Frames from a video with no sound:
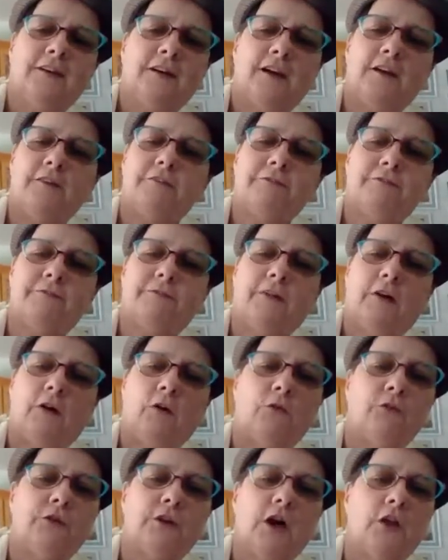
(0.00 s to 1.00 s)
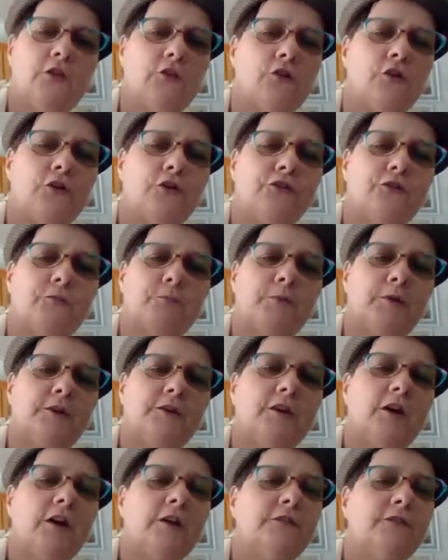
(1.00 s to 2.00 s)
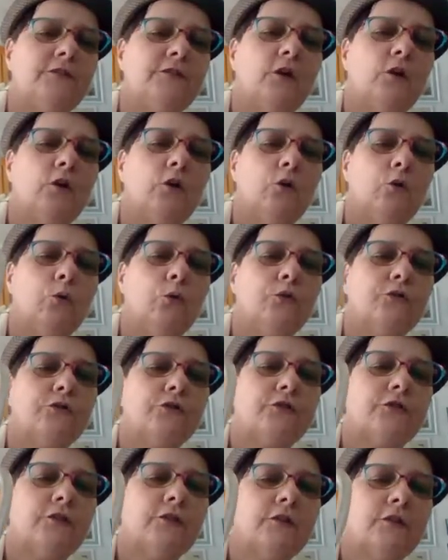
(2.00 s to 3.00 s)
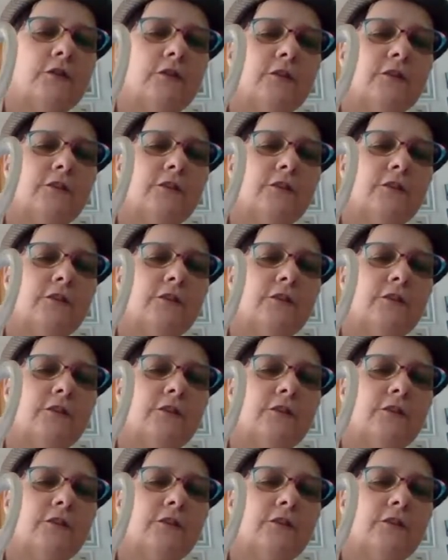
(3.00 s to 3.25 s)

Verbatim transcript: I hmm. found mm. others, but not those. Amazon.